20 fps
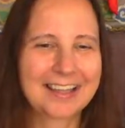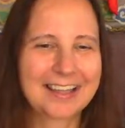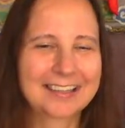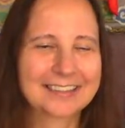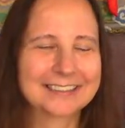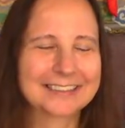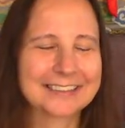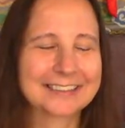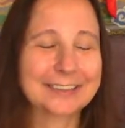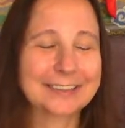
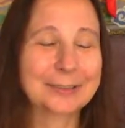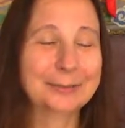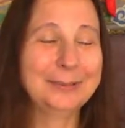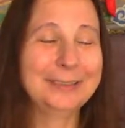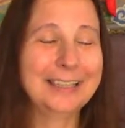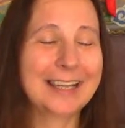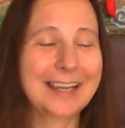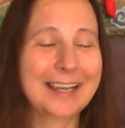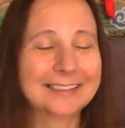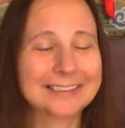So
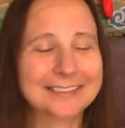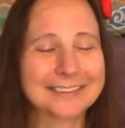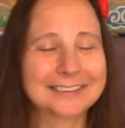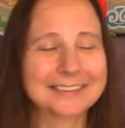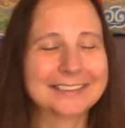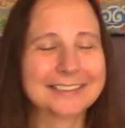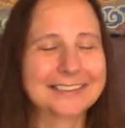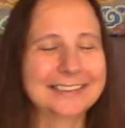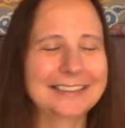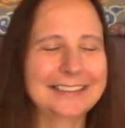
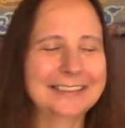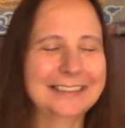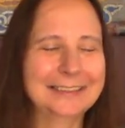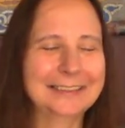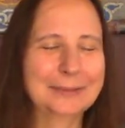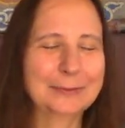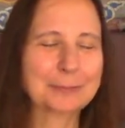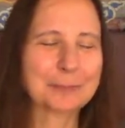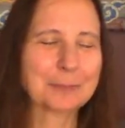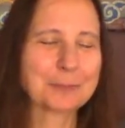naturally,
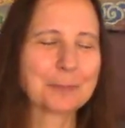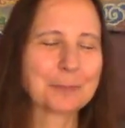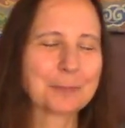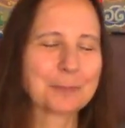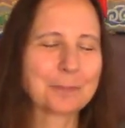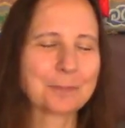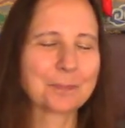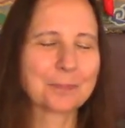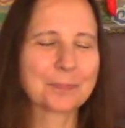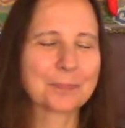
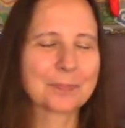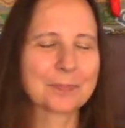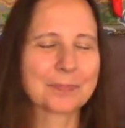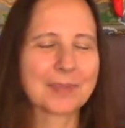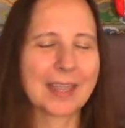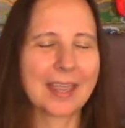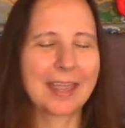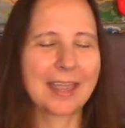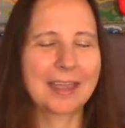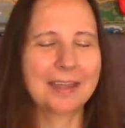
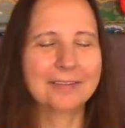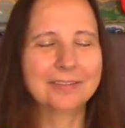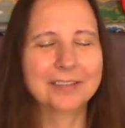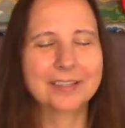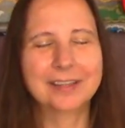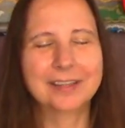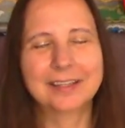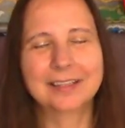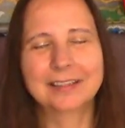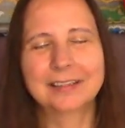
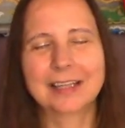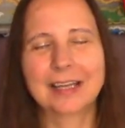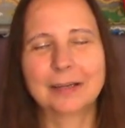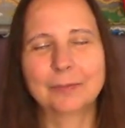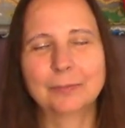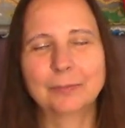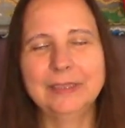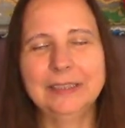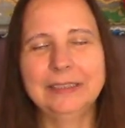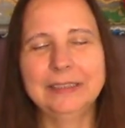everything
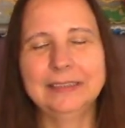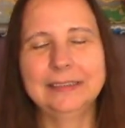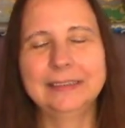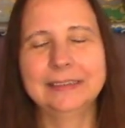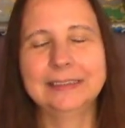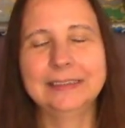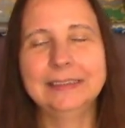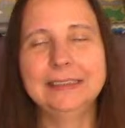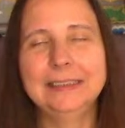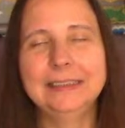that we
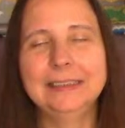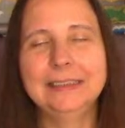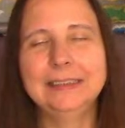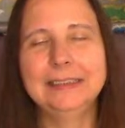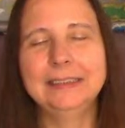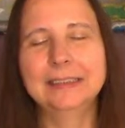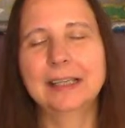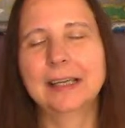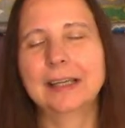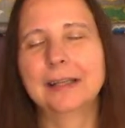
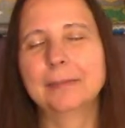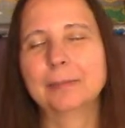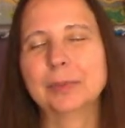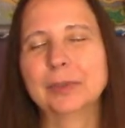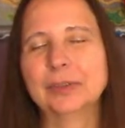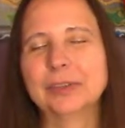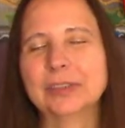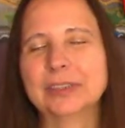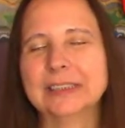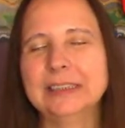see and
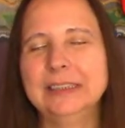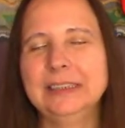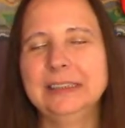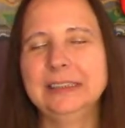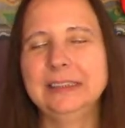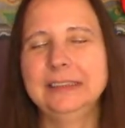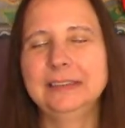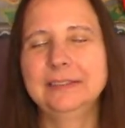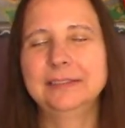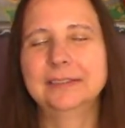
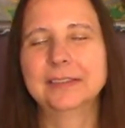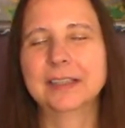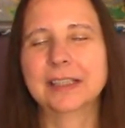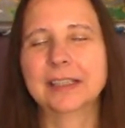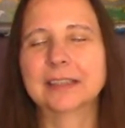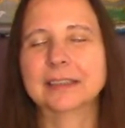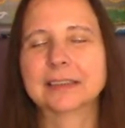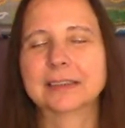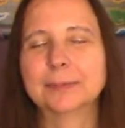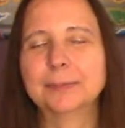perceive and
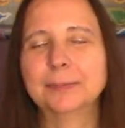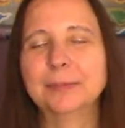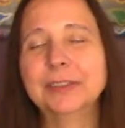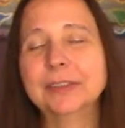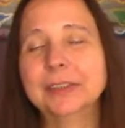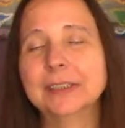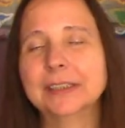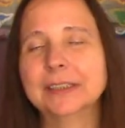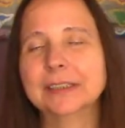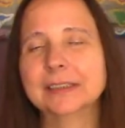
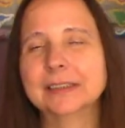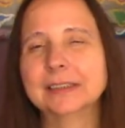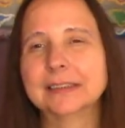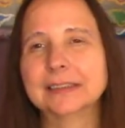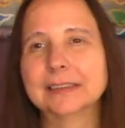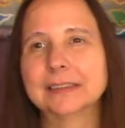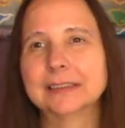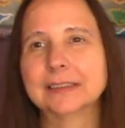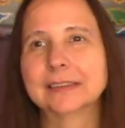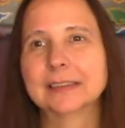
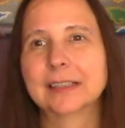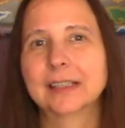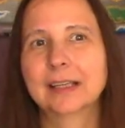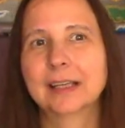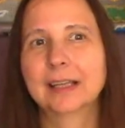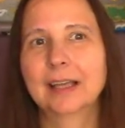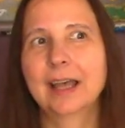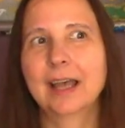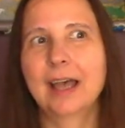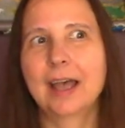experience
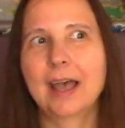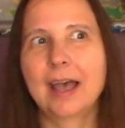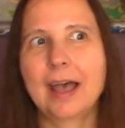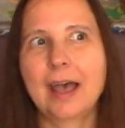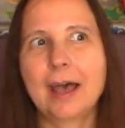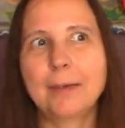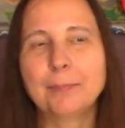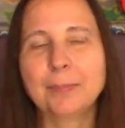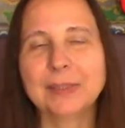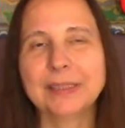
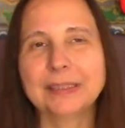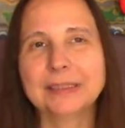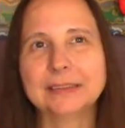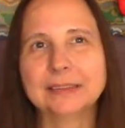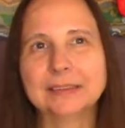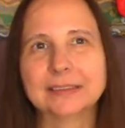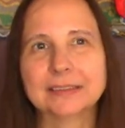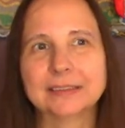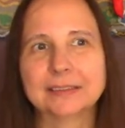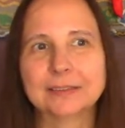
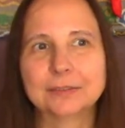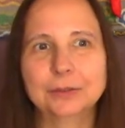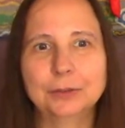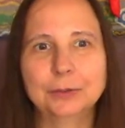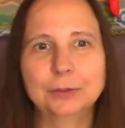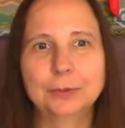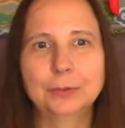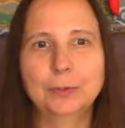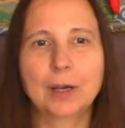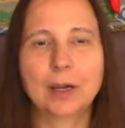happens
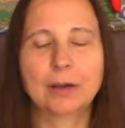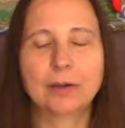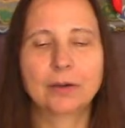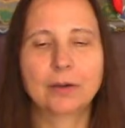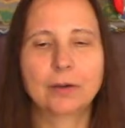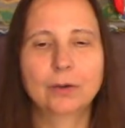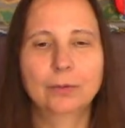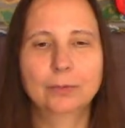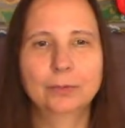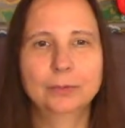through our
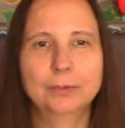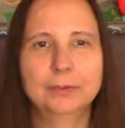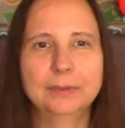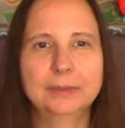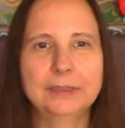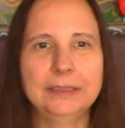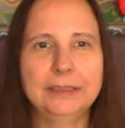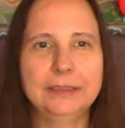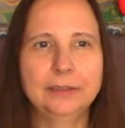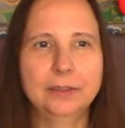own
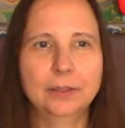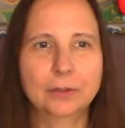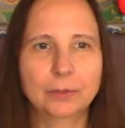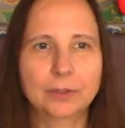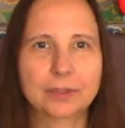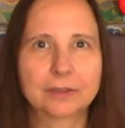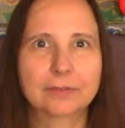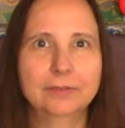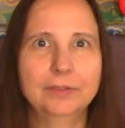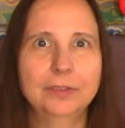
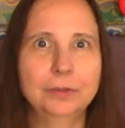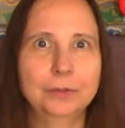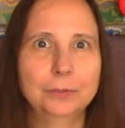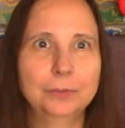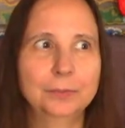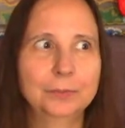egoic view.